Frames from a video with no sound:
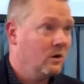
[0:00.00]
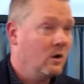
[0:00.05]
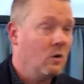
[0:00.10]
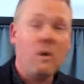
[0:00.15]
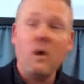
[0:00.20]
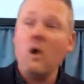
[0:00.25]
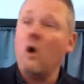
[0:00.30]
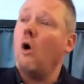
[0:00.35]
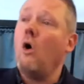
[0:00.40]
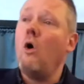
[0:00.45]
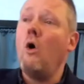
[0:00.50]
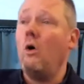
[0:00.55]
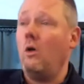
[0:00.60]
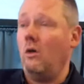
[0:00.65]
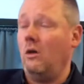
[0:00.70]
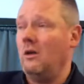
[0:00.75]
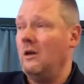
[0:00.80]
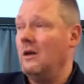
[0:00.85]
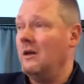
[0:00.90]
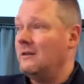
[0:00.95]
We
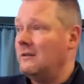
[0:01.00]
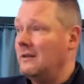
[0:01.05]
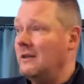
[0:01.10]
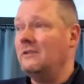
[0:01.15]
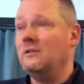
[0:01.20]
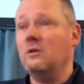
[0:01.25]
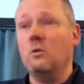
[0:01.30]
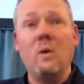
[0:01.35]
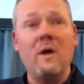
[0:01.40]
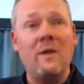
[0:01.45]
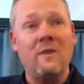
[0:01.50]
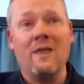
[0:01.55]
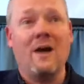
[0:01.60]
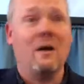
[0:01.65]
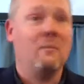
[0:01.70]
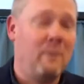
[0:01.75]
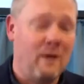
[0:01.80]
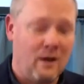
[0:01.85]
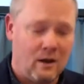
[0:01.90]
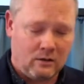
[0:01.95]
all need to win
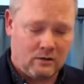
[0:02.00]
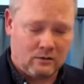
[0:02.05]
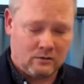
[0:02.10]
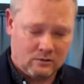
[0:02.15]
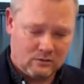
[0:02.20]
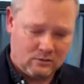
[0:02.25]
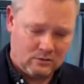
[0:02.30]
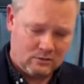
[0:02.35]
that battle.